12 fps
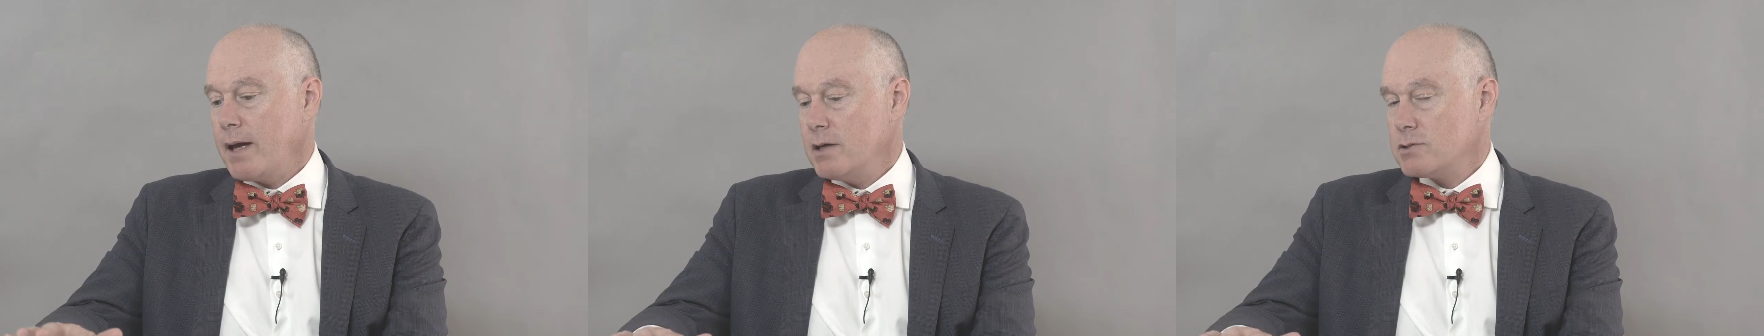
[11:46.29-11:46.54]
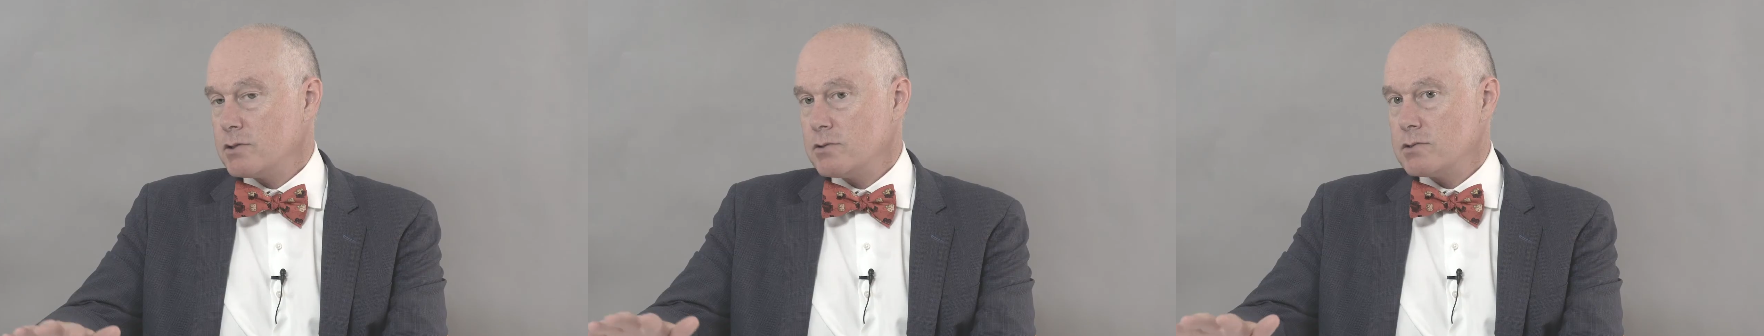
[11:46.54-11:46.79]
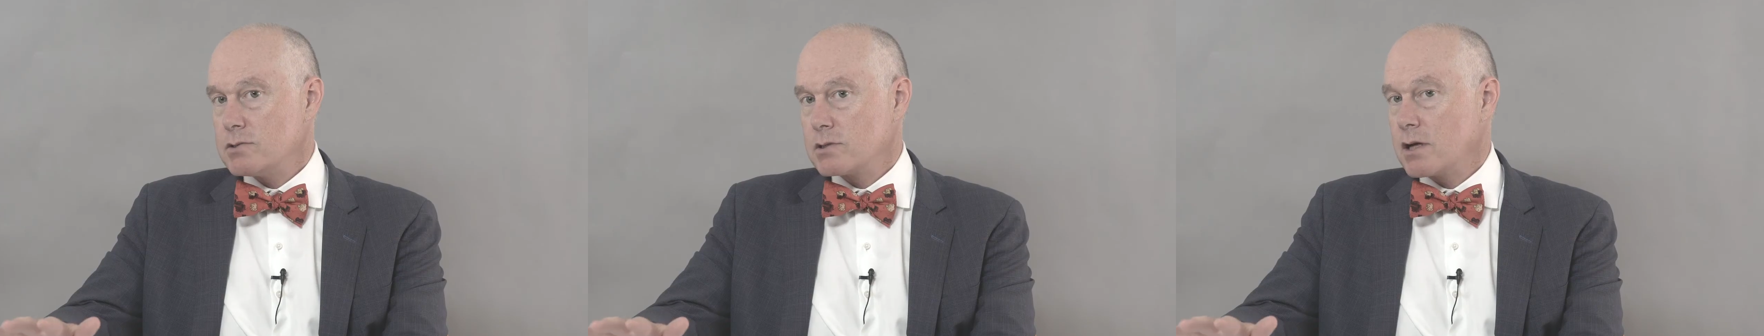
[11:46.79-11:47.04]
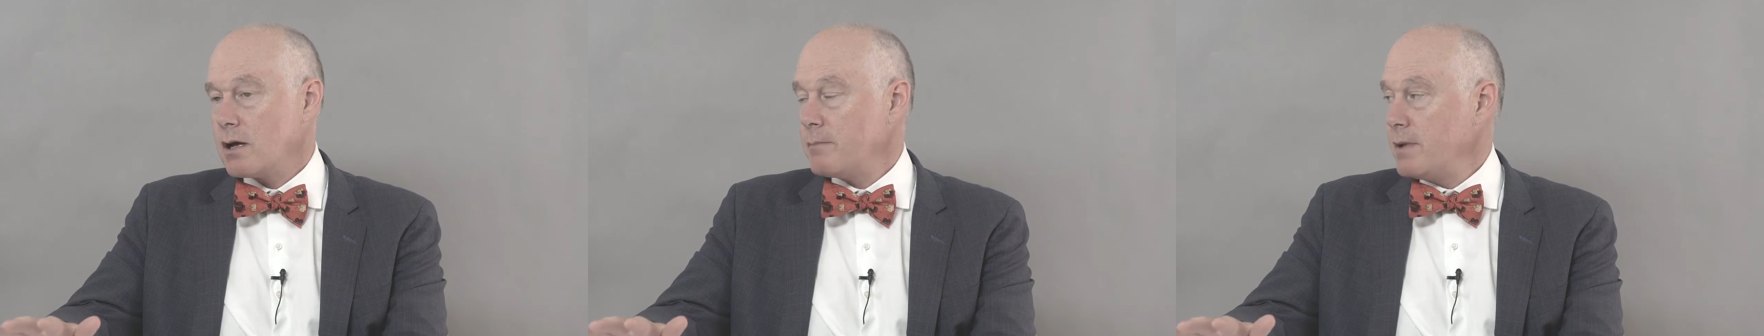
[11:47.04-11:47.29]

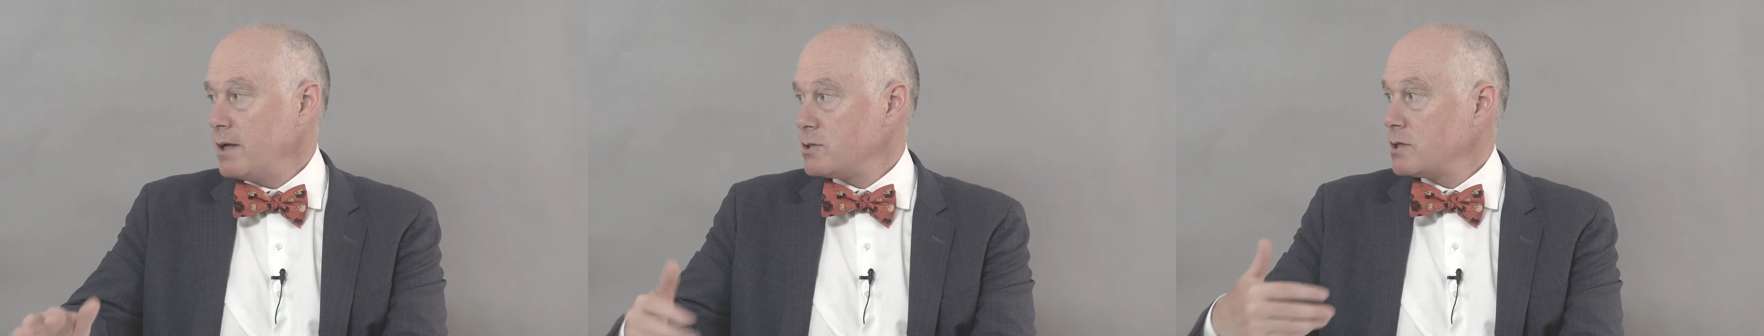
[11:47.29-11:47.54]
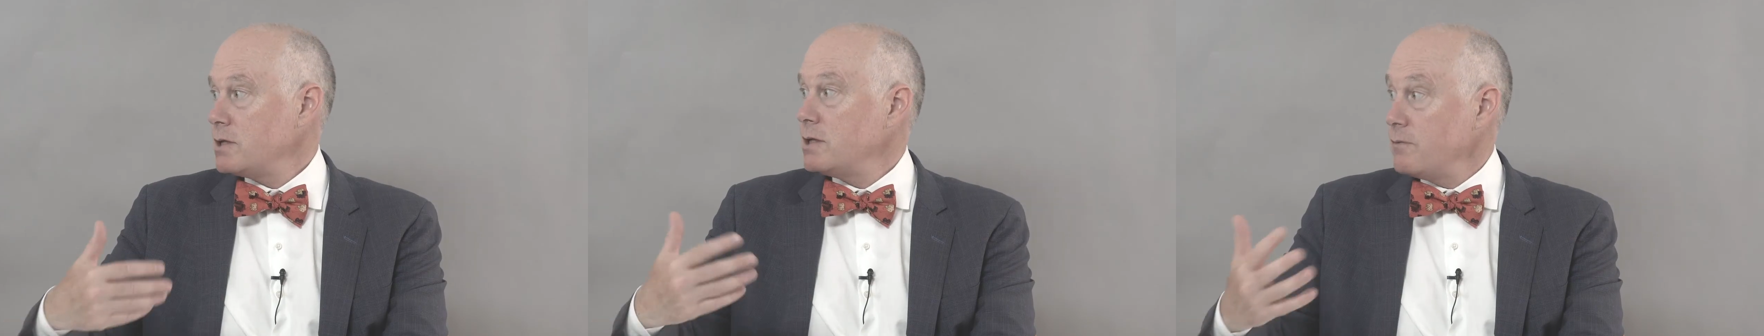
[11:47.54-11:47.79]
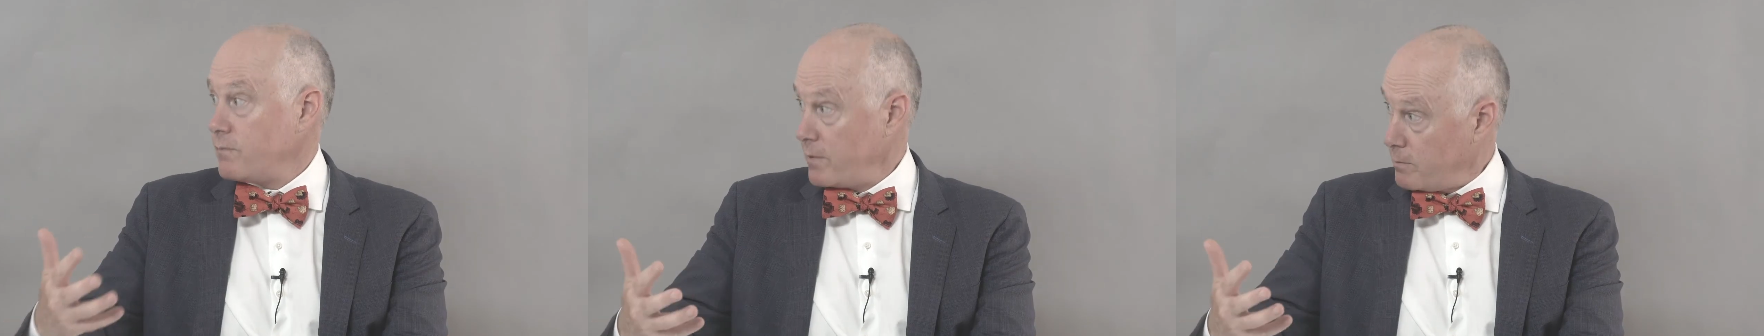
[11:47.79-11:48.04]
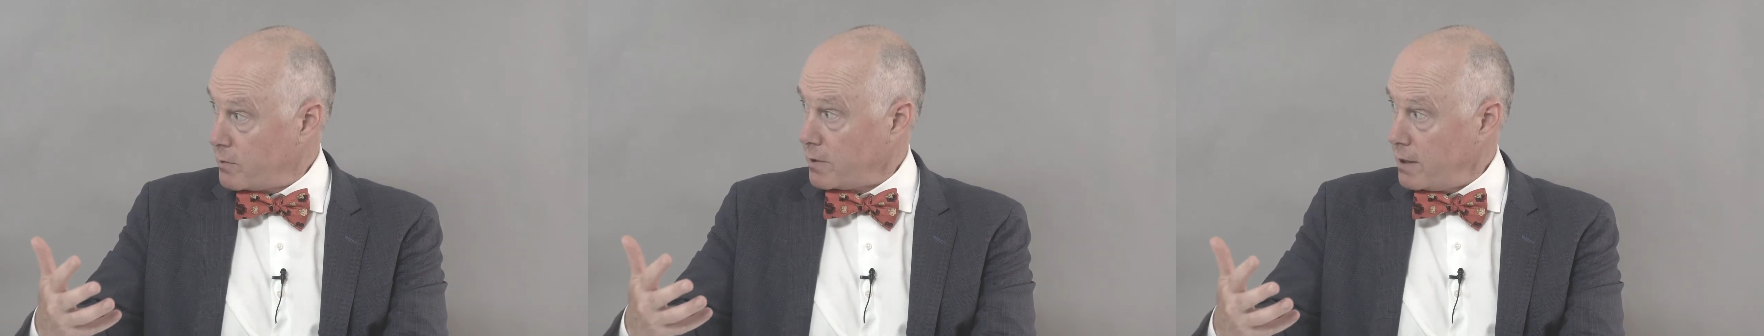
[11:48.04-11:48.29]
pacers combination
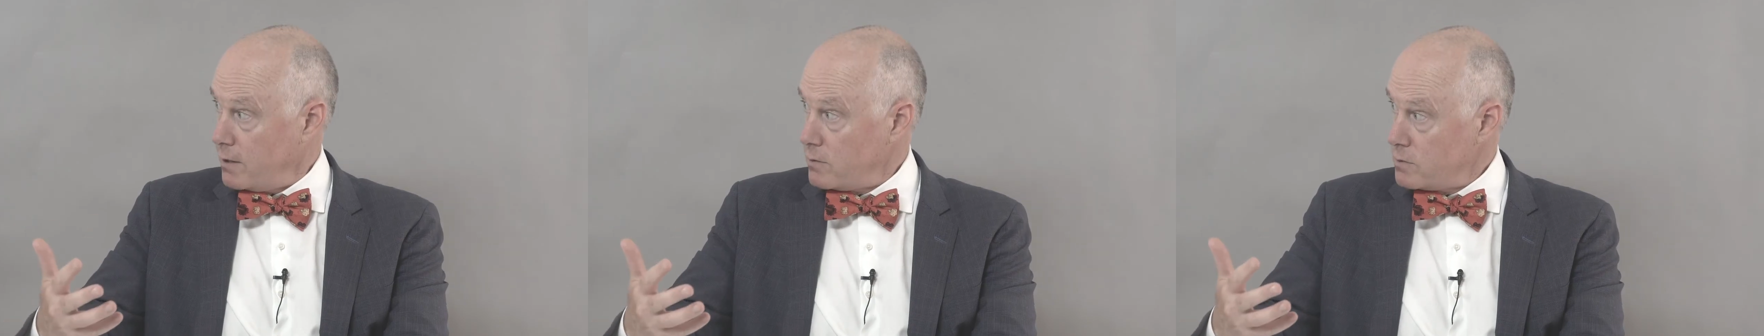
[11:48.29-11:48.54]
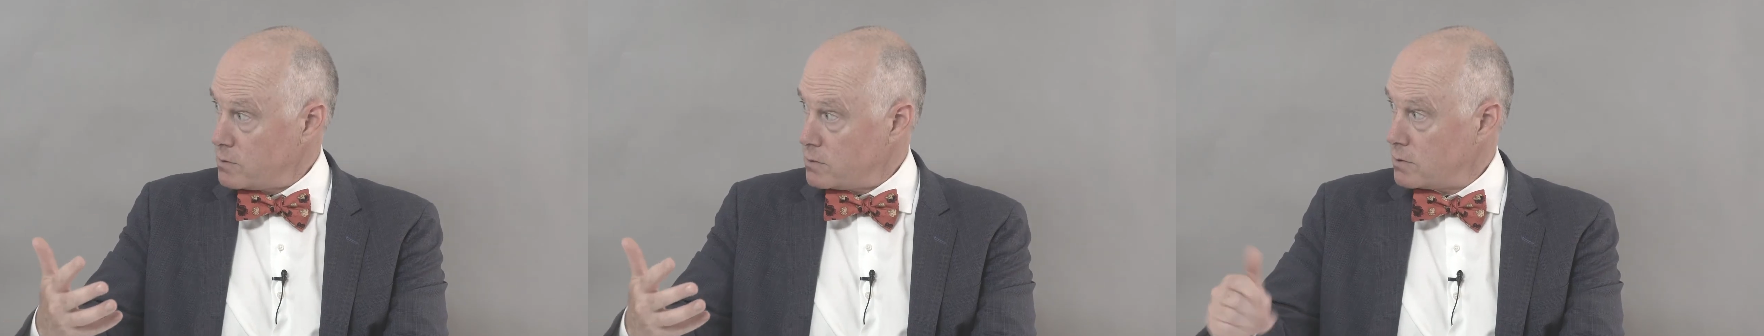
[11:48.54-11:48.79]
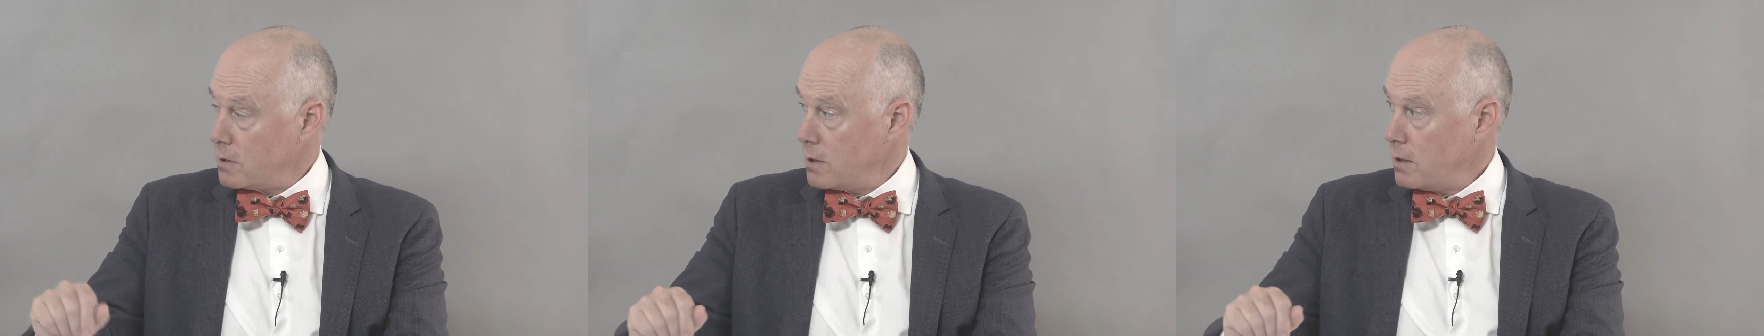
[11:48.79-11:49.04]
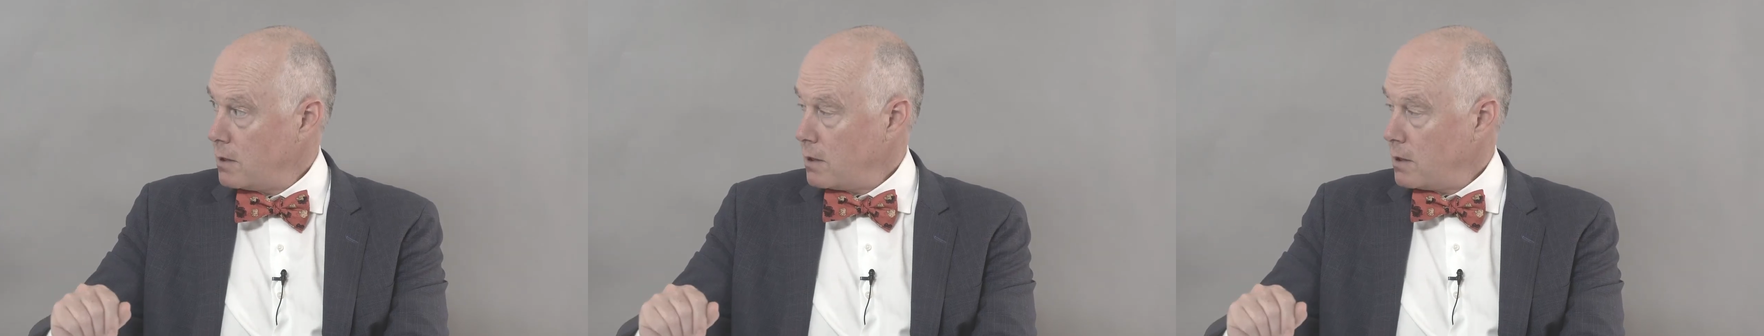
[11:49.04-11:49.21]
defibrillators. Right.